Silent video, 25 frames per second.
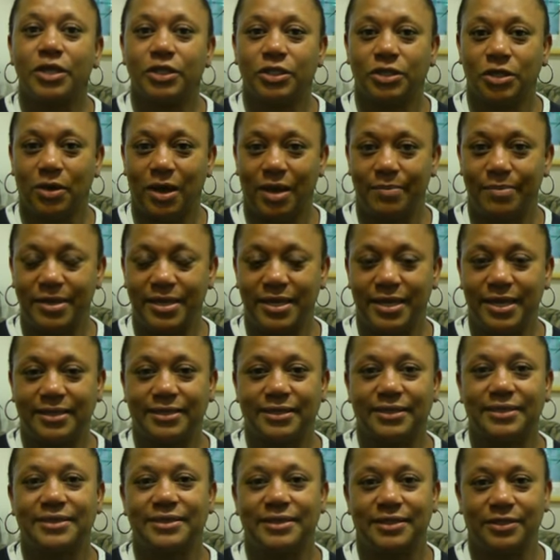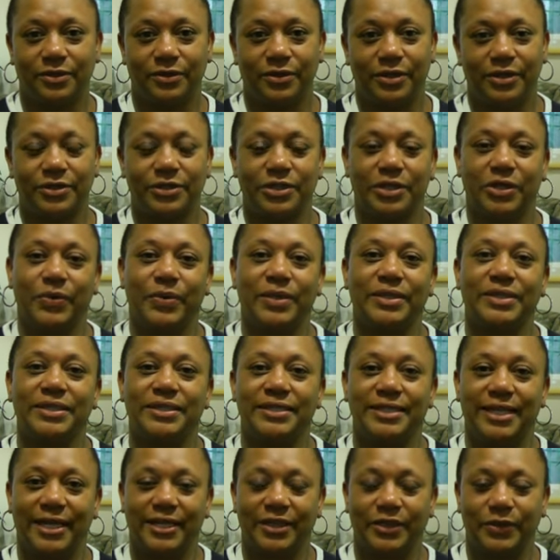So I began to steal their cigarettes
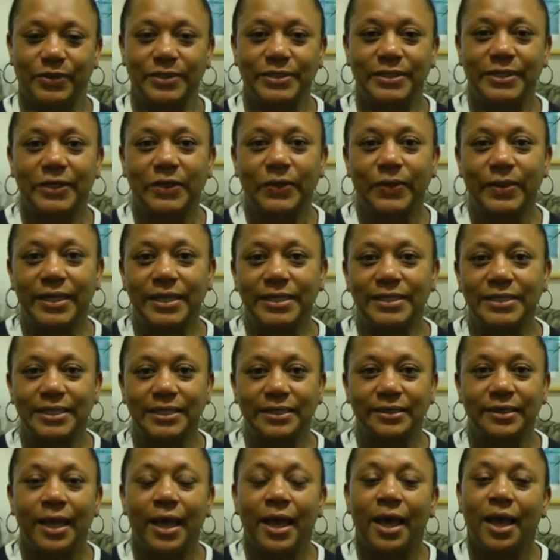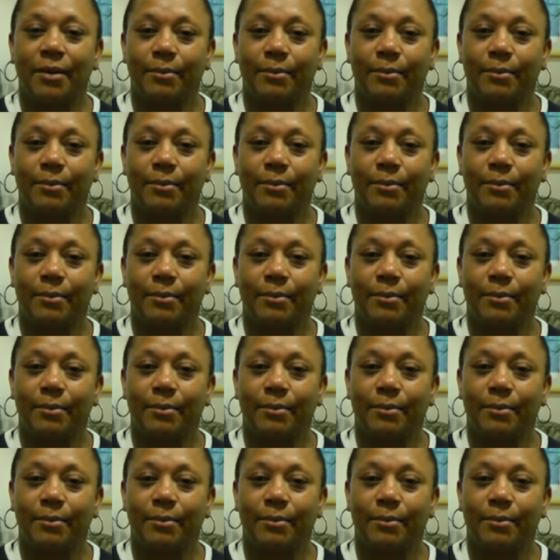and take their cigarettes, and